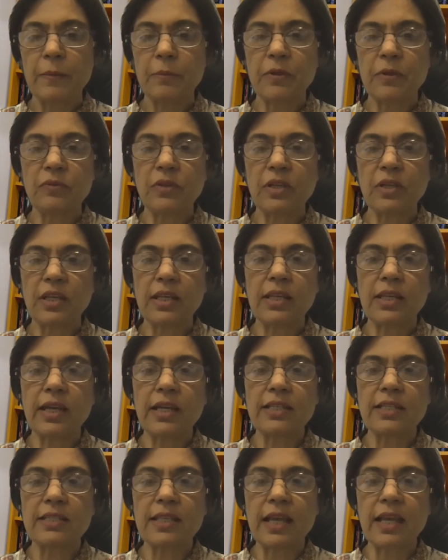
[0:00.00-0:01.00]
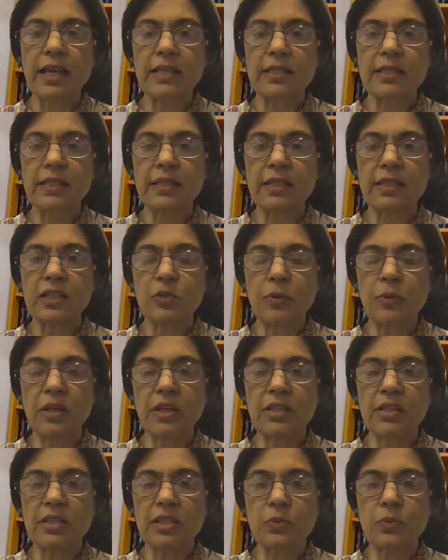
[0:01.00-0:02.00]
But we realized that the
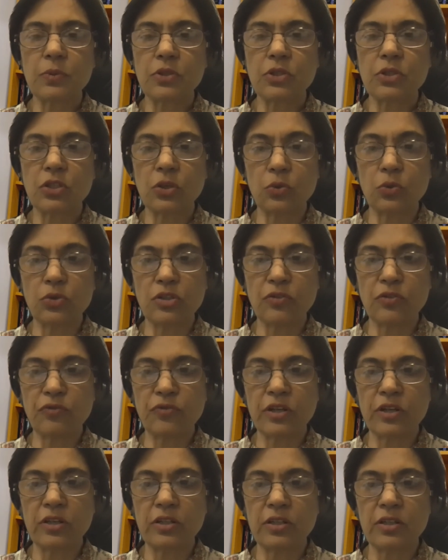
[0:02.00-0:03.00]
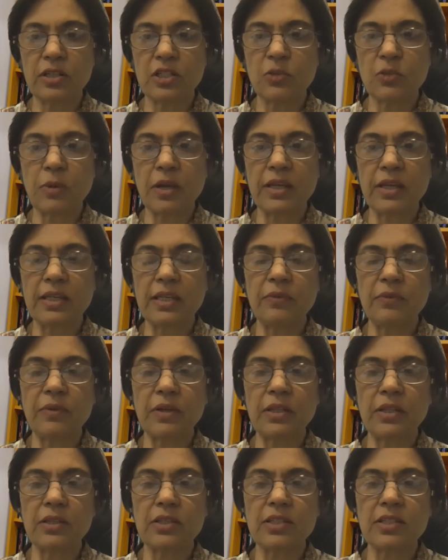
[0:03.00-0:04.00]
experiences were so different despite
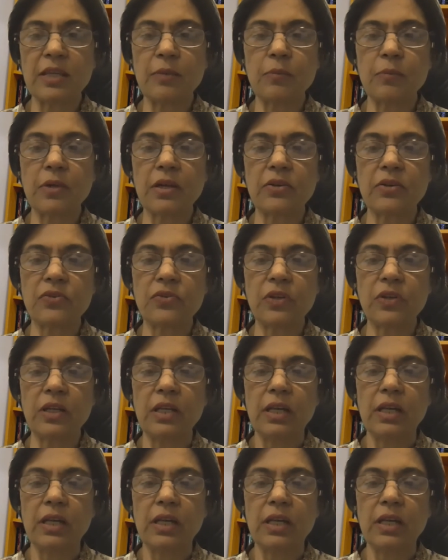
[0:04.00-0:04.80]
living in the same country.